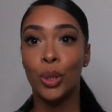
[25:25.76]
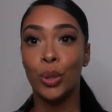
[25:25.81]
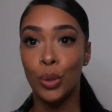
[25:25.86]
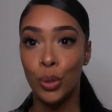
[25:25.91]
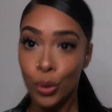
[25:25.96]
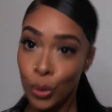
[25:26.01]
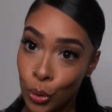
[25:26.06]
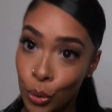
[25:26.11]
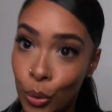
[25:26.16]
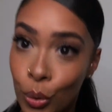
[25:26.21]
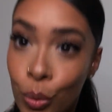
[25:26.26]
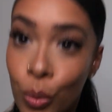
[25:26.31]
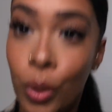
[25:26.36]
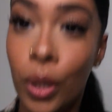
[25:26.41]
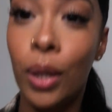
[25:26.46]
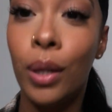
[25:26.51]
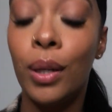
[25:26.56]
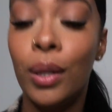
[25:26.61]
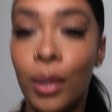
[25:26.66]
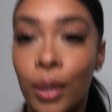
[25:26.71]
do
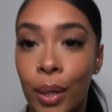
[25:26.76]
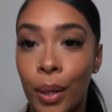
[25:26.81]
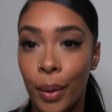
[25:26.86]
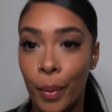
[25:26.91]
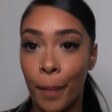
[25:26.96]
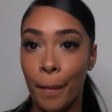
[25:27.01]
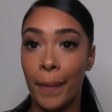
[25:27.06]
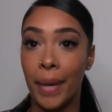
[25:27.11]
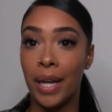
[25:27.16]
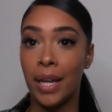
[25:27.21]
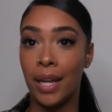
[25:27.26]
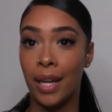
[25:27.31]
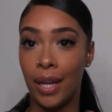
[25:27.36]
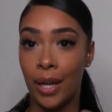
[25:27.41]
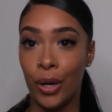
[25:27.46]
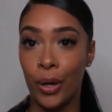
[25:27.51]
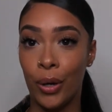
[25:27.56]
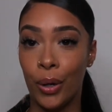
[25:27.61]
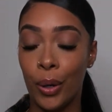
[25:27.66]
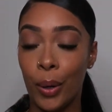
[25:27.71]
my
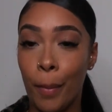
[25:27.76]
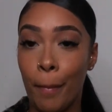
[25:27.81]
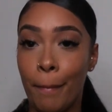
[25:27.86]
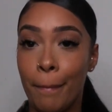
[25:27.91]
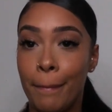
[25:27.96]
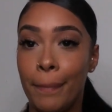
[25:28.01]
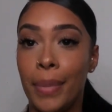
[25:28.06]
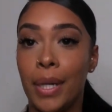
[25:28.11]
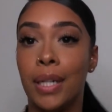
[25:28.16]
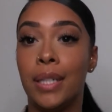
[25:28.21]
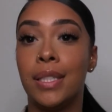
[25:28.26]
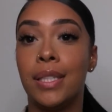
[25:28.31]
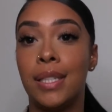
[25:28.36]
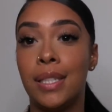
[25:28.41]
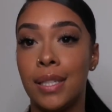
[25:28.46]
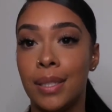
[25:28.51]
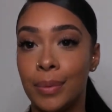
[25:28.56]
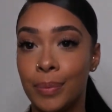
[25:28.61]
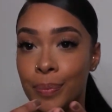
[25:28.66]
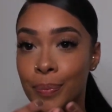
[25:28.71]
hair, but
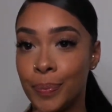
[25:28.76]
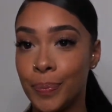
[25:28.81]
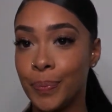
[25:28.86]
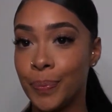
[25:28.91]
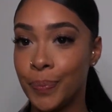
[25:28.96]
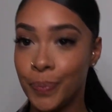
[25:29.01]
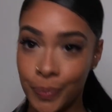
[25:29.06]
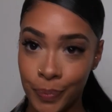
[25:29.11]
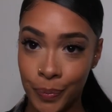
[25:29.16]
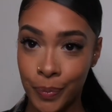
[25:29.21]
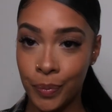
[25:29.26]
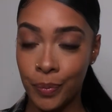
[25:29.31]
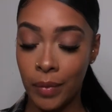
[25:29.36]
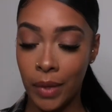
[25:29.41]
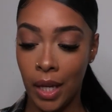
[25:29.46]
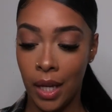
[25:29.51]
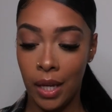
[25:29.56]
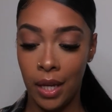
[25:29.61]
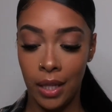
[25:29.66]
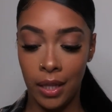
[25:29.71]

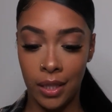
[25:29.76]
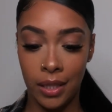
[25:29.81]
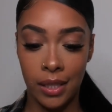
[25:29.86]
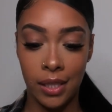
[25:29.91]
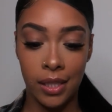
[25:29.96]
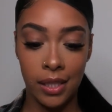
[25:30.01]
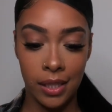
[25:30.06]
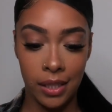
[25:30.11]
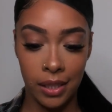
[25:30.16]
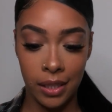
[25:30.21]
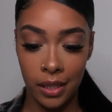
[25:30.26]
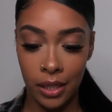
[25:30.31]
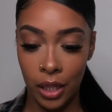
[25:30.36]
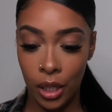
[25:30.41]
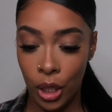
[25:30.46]
this is it.